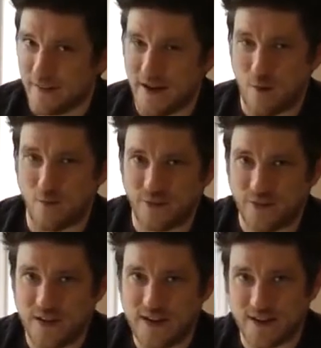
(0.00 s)
Now
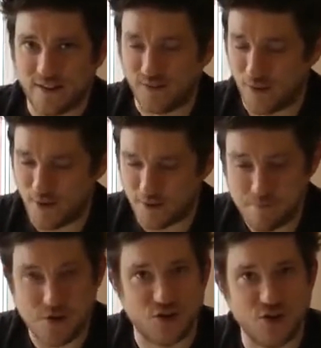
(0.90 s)
obviously it's
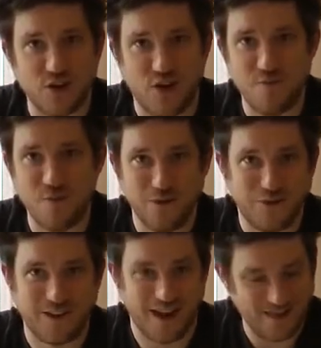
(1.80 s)
admission time
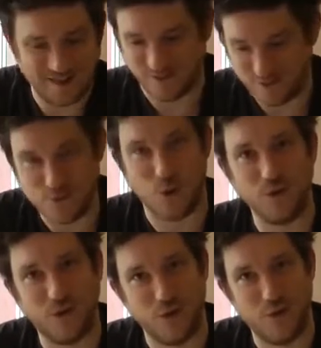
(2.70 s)
once again. This is
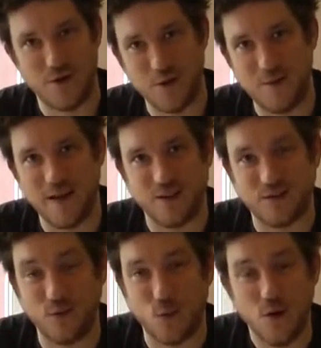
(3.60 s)
not a real
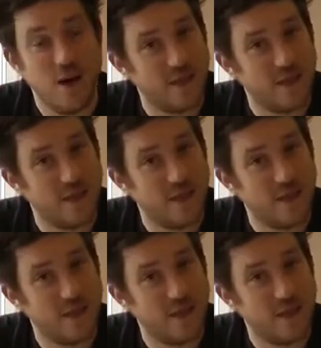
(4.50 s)
PS4.